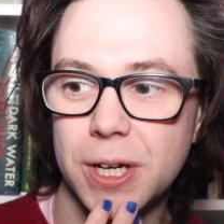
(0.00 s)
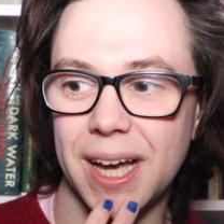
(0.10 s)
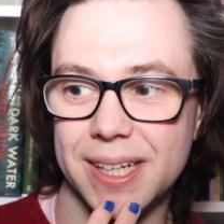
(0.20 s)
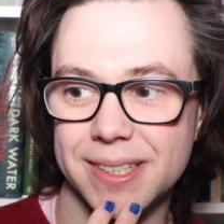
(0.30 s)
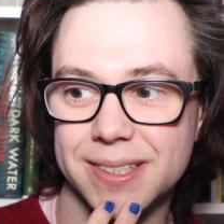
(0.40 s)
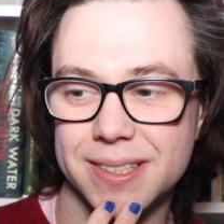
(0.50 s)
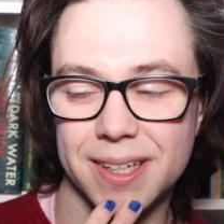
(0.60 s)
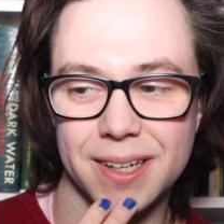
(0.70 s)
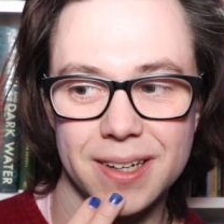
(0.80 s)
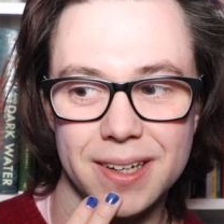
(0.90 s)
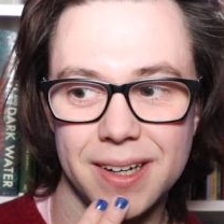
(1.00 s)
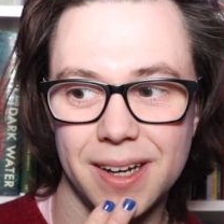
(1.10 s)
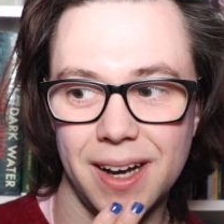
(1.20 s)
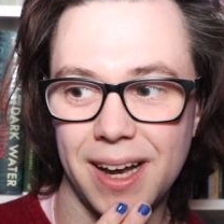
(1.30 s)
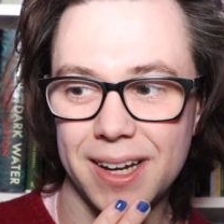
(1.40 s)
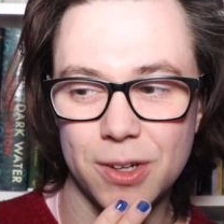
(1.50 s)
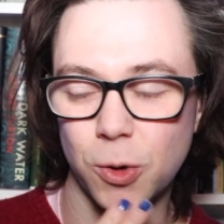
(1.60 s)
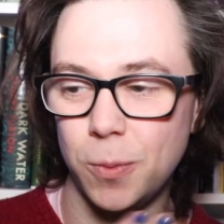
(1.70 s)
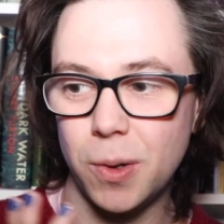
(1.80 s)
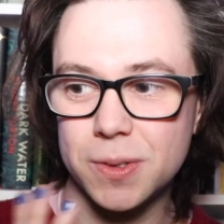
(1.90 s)
And I had it
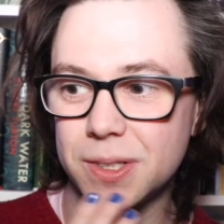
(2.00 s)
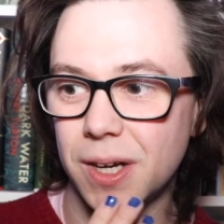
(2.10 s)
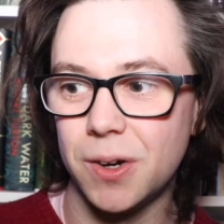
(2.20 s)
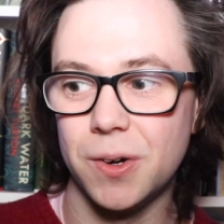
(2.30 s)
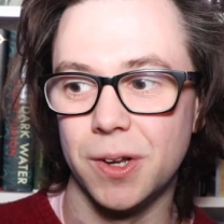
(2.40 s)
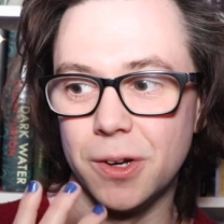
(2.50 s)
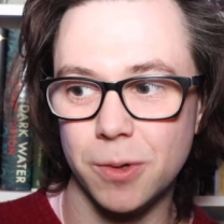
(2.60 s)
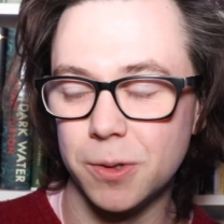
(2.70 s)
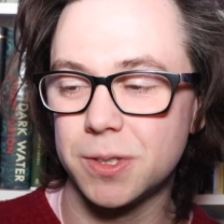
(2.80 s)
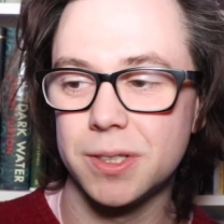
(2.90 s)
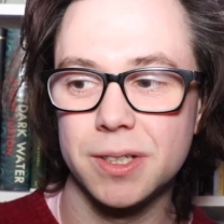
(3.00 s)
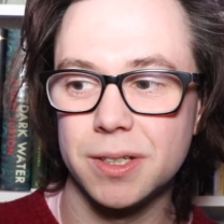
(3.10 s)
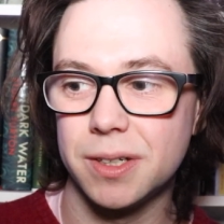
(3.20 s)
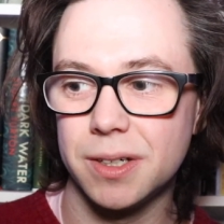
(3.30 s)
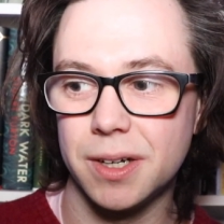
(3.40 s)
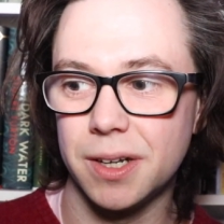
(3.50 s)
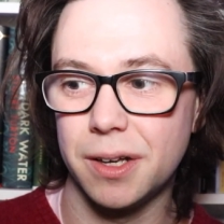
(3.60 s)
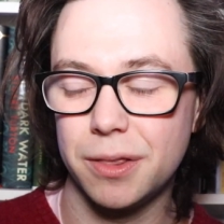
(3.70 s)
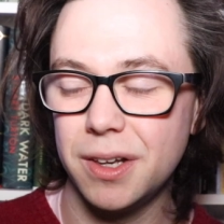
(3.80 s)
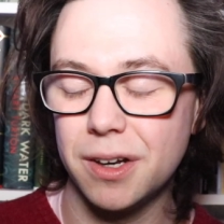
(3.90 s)
all plotted out and I wrote it, and I
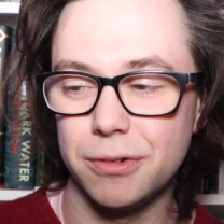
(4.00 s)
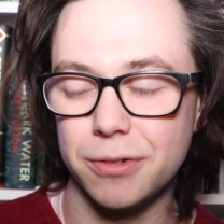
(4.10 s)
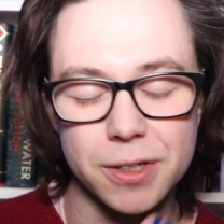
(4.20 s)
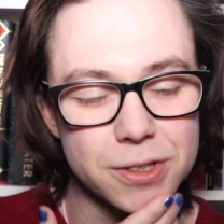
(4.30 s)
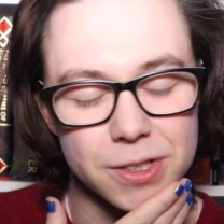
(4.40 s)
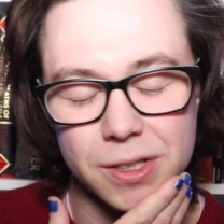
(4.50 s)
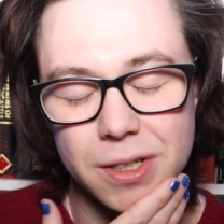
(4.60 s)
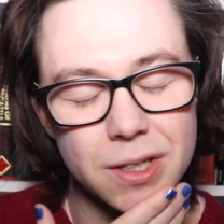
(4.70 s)
think I finished it.